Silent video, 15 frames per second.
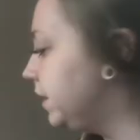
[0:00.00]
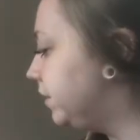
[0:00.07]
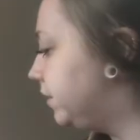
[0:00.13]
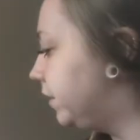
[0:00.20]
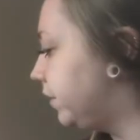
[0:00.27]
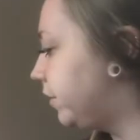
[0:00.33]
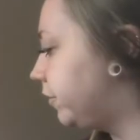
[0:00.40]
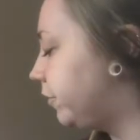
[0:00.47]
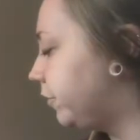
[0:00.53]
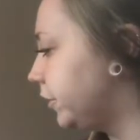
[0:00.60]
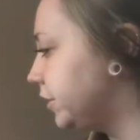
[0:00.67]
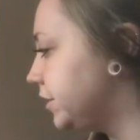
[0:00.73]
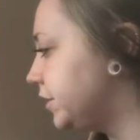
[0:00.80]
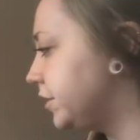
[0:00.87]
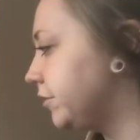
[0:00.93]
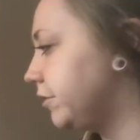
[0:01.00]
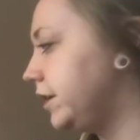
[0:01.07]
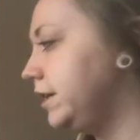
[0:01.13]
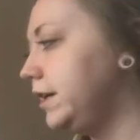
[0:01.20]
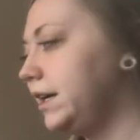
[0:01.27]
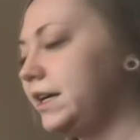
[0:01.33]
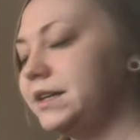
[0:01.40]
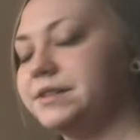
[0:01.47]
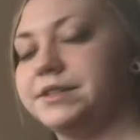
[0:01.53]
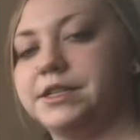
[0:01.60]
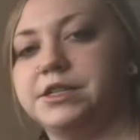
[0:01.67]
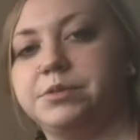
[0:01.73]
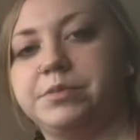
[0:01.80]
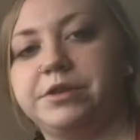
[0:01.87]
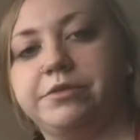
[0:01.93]
the first 3, like I
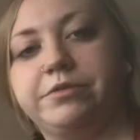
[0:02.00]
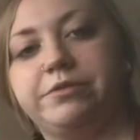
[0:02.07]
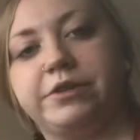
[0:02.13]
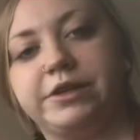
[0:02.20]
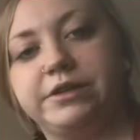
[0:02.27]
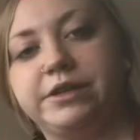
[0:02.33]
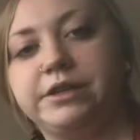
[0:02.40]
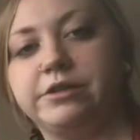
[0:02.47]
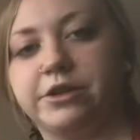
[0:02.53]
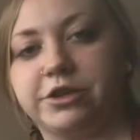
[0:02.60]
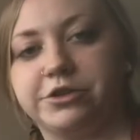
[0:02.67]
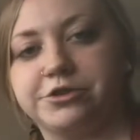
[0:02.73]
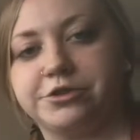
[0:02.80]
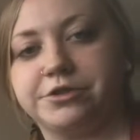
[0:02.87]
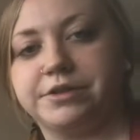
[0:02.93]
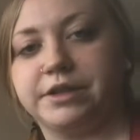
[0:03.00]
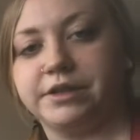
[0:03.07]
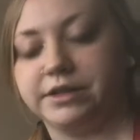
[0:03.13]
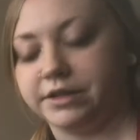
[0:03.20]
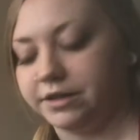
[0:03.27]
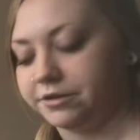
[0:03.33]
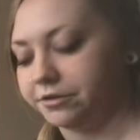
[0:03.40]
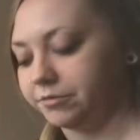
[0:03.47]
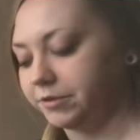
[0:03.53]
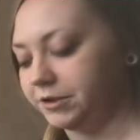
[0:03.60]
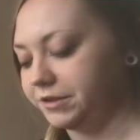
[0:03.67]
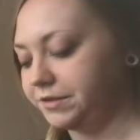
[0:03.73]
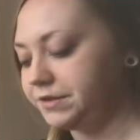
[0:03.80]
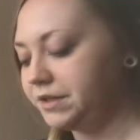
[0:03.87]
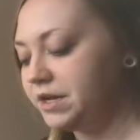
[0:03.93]
said, to be fairly larger than the other
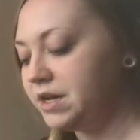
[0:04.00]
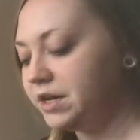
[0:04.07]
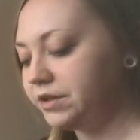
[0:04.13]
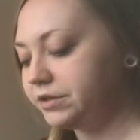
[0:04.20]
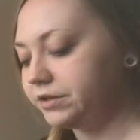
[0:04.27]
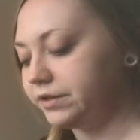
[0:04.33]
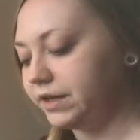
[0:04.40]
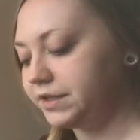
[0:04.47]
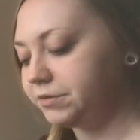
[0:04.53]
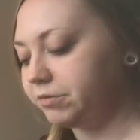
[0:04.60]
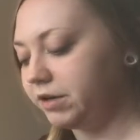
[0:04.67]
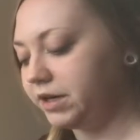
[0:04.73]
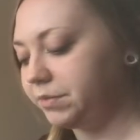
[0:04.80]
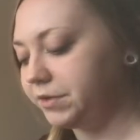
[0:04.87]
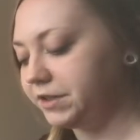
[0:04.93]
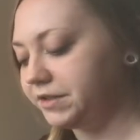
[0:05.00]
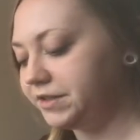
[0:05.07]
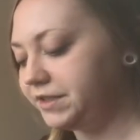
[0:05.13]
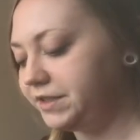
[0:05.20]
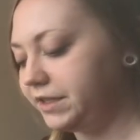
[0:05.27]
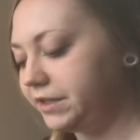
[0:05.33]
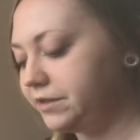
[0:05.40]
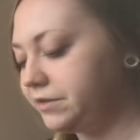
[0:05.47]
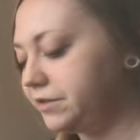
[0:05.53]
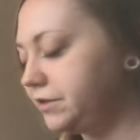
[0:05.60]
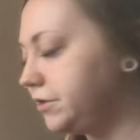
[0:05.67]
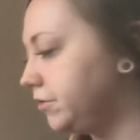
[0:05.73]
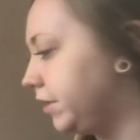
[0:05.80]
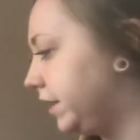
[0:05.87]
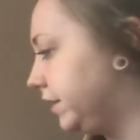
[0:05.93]
ones. So that's why I'm going to stick to
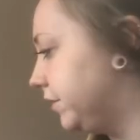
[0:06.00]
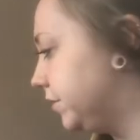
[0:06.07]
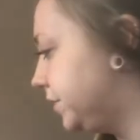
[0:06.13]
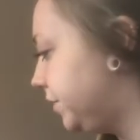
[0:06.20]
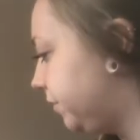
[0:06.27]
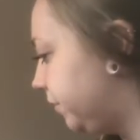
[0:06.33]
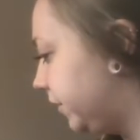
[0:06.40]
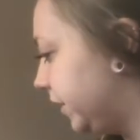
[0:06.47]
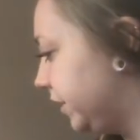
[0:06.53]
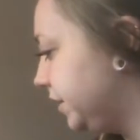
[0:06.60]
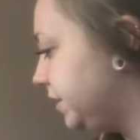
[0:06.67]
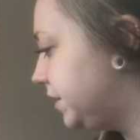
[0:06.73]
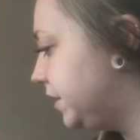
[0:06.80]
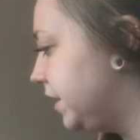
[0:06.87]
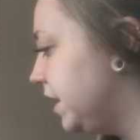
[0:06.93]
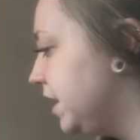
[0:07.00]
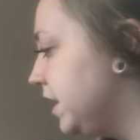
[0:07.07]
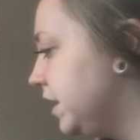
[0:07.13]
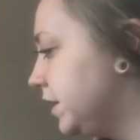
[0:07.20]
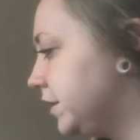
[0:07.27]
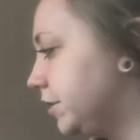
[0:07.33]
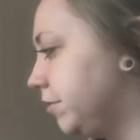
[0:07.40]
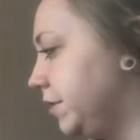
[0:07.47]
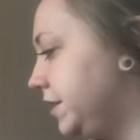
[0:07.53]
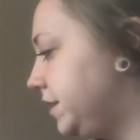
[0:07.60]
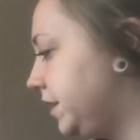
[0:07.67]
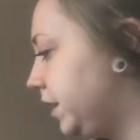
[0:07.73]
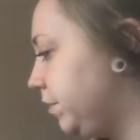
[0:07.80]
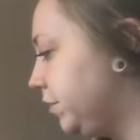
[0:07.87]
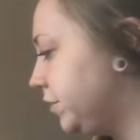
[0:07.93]
doing those first. So we
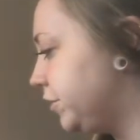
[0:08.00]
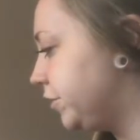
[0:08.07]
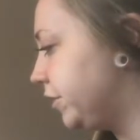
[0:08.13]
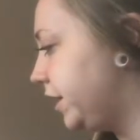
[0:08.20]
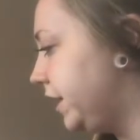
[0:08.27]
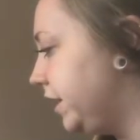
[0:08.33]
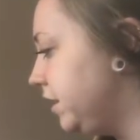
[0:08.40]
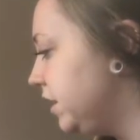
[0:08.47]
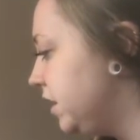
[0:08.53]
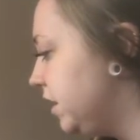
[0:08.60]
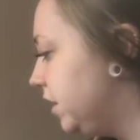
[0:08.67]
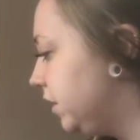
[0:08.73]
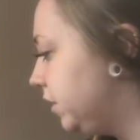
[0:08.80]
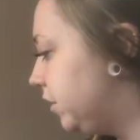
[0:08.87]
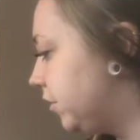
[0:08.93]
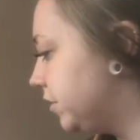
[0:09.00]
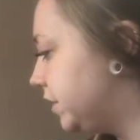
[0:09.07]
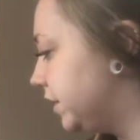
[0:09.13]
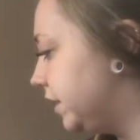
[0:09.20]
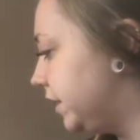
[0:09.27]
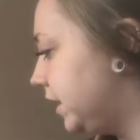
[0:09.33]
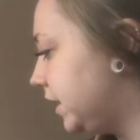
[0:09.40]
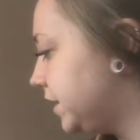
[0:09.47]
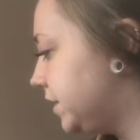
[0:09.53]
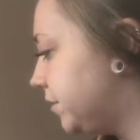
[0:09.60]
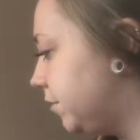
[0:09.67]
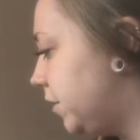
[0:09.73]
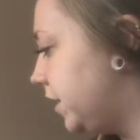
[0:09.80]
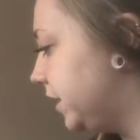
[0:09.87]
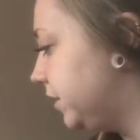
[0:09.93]
skip a tree, go to the next
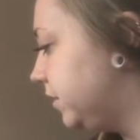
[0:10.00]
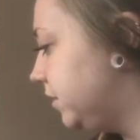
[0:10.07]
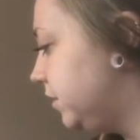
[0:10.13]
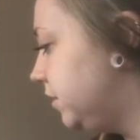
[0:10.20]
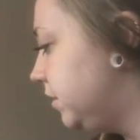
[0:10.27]
one.